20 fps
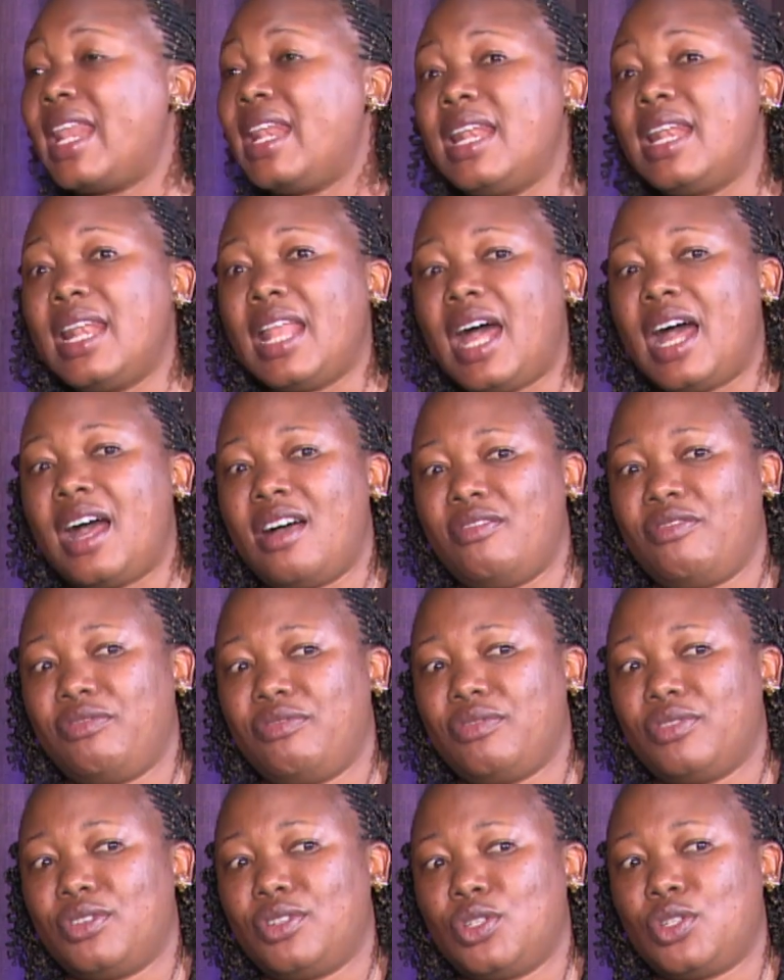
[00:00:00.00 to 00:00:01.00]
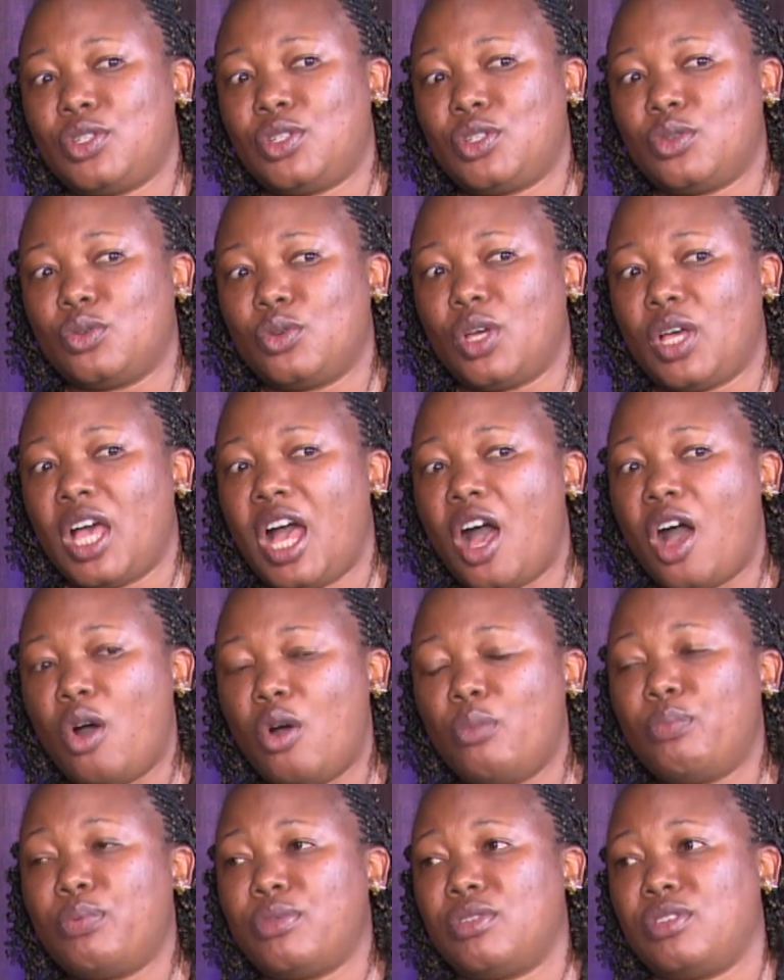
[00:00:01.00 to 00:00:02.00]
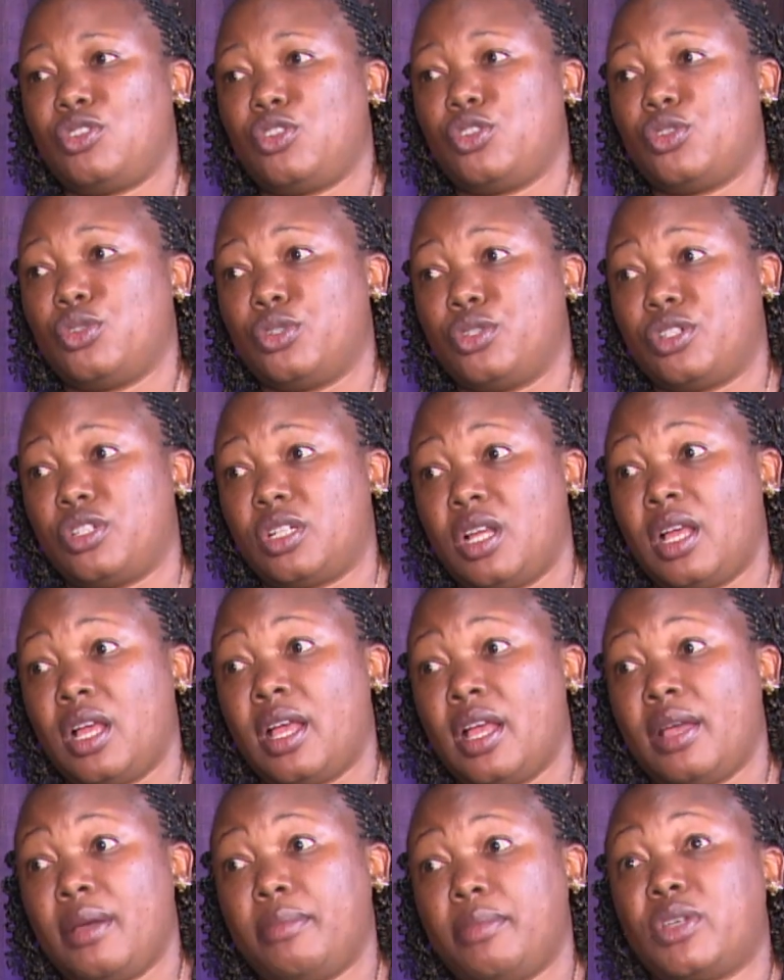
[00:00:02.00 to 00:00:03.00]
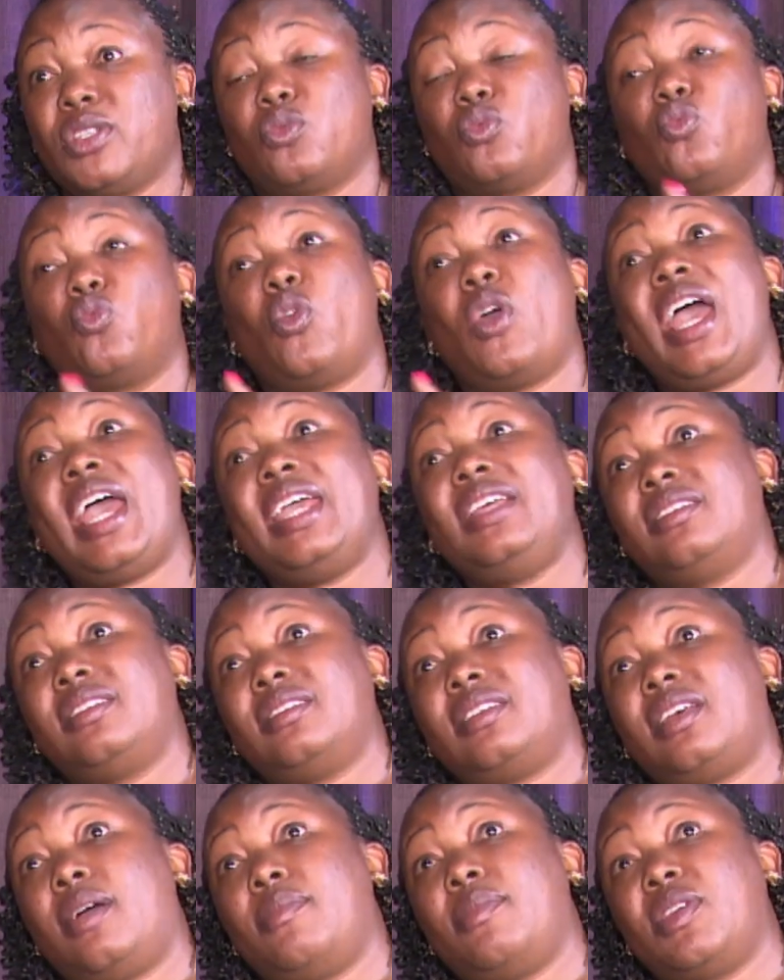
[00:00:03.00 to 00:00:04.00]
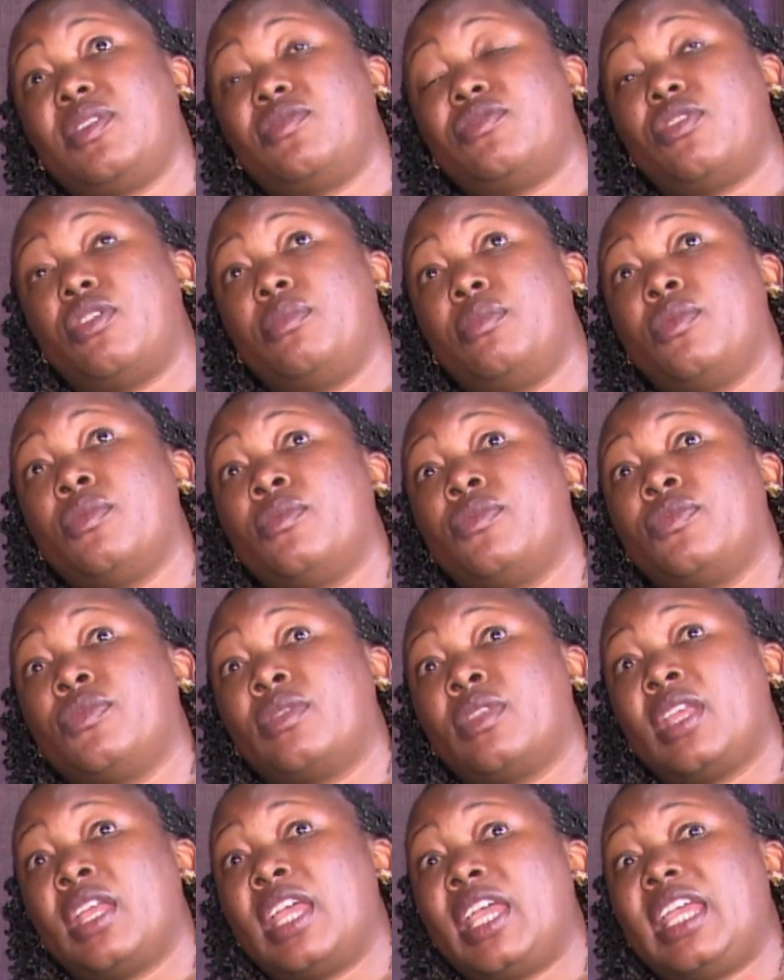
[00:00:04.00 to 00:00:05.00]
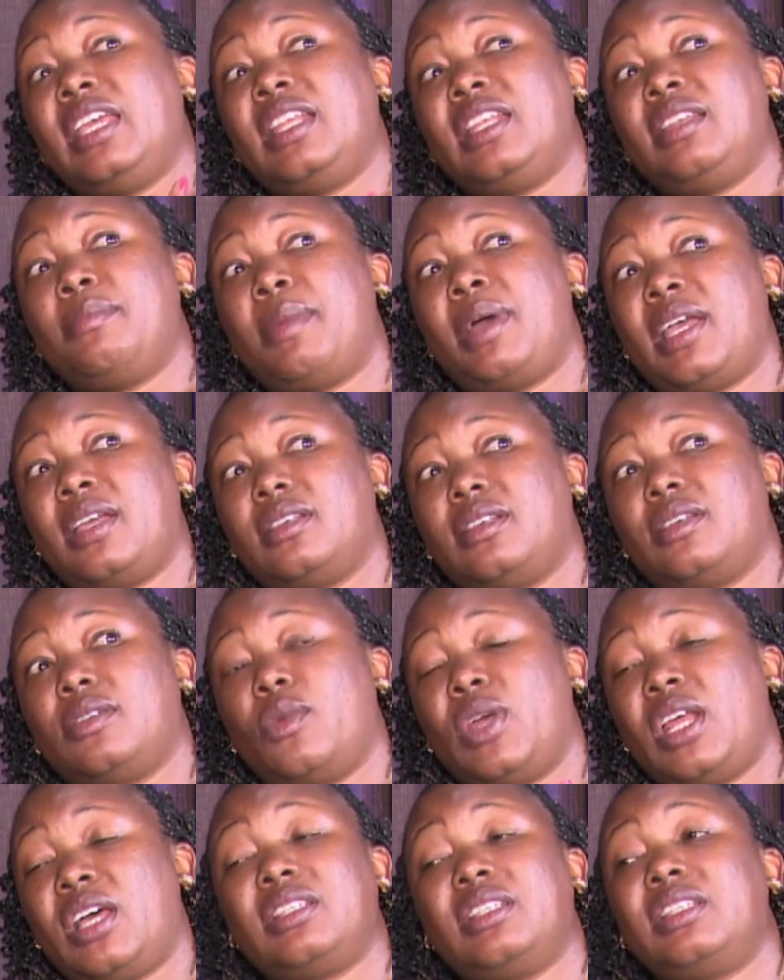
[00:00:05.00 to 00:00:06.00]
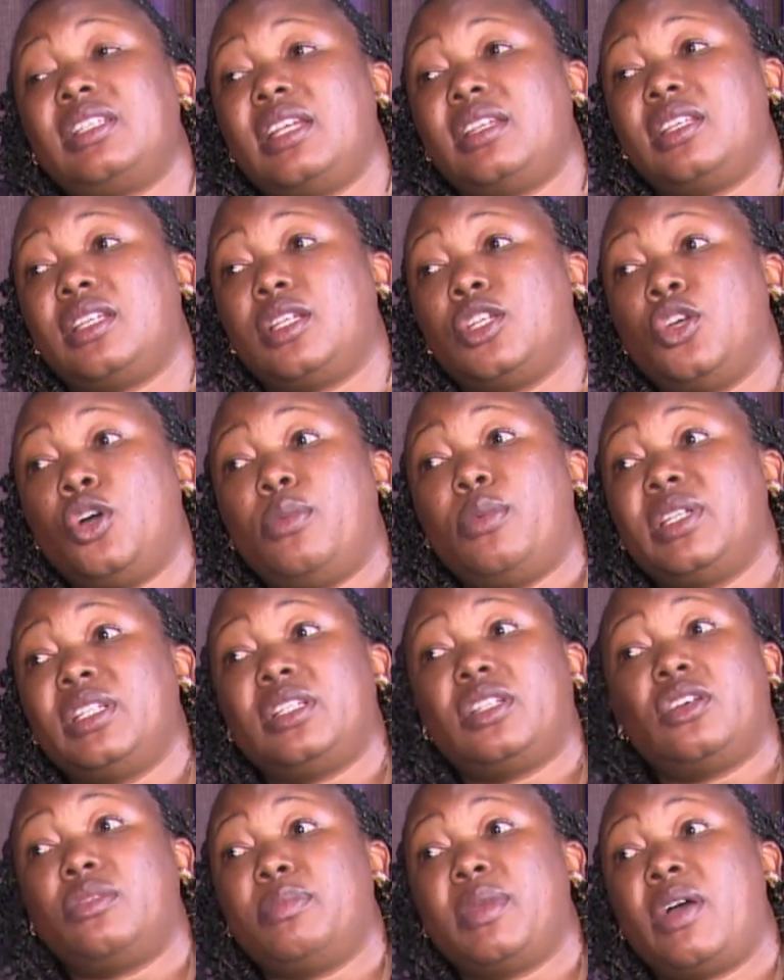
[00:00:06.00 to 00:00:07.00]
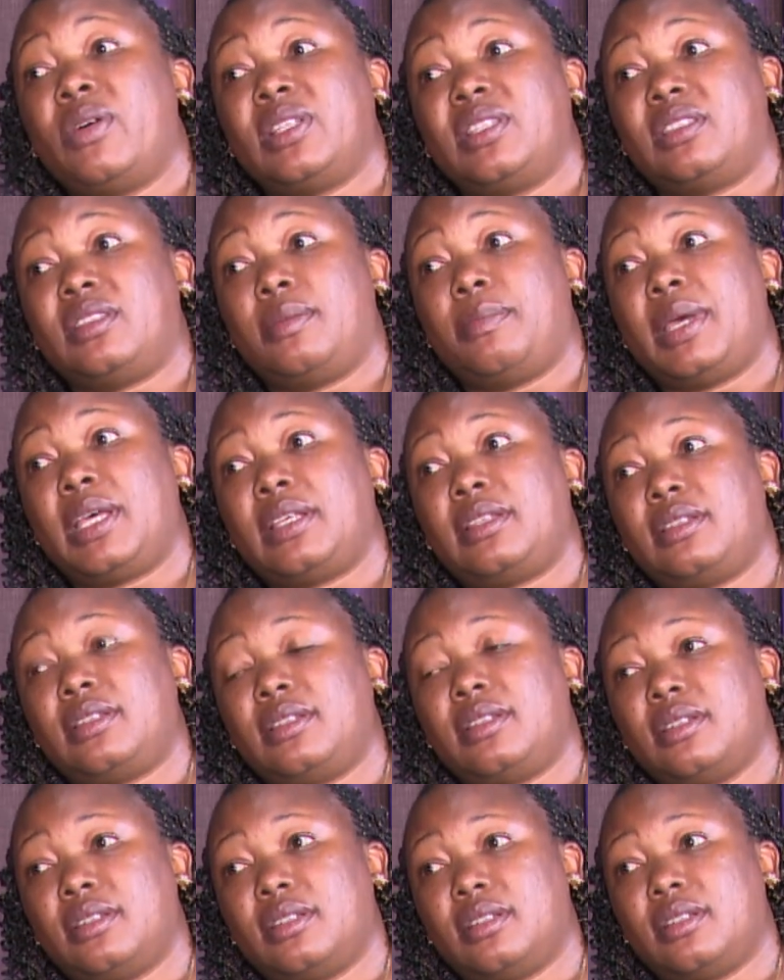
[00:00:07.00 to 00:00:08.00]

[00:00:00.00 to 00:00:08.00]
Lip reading: I love to help these children. Because where it is coming from, when I was studying, nobody told me I was the best.